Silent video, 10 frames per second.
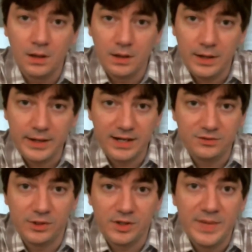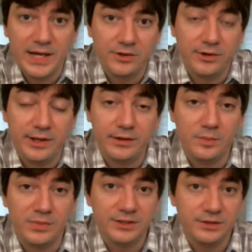Hey guys, welcome back to another
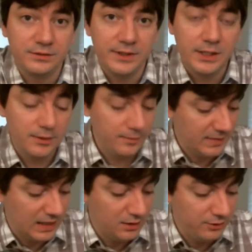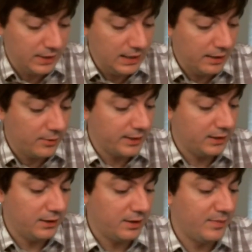impressions video, and today I want to
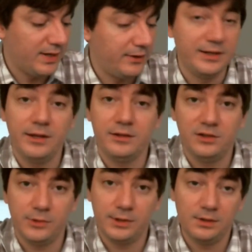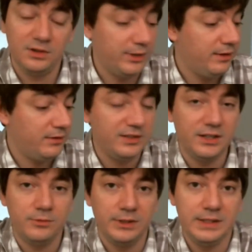talk about another
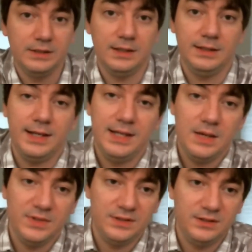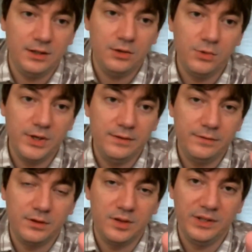2013 release, and that game is Tearaway
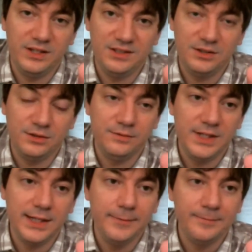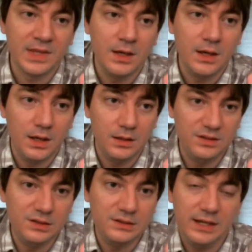for the PlayStation Vita.
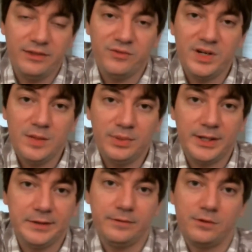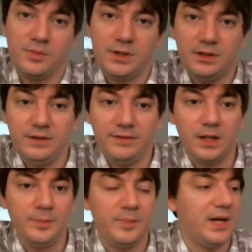This is a 3D platformer
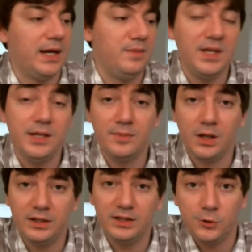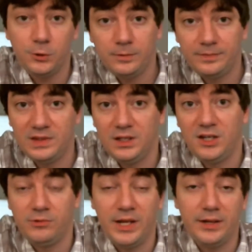developed by Media Molecule, the
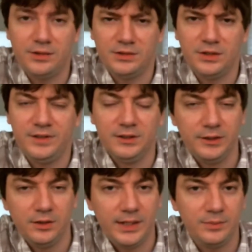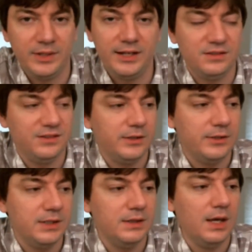creators of the Little Big Planet
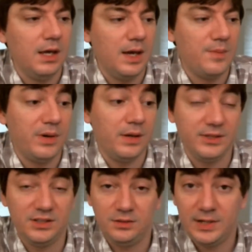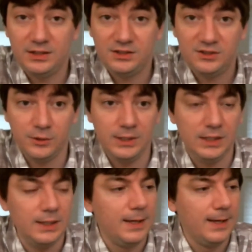series, and published by
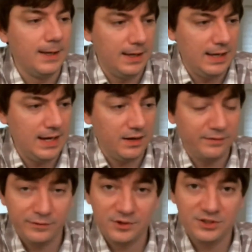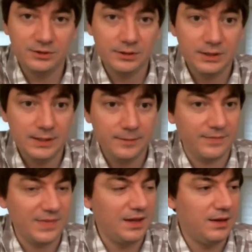Sony. And unfortunately,
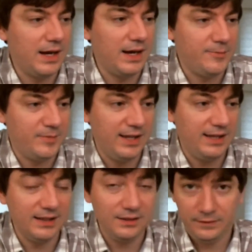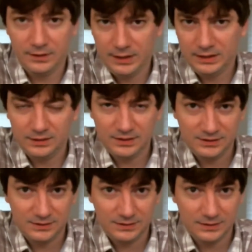I get the feeling that
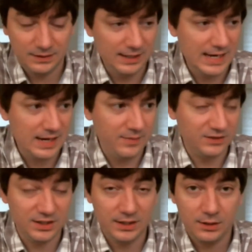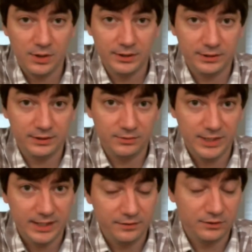this game is gonna go under the
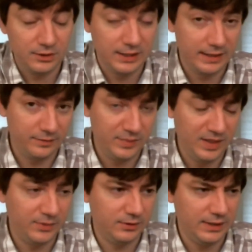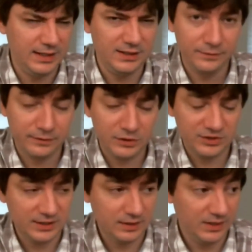radar for a lot of people, and it's
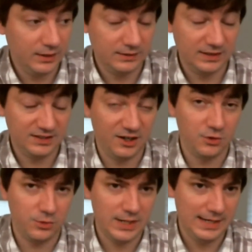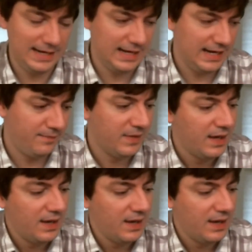unfortunate because it's a great game.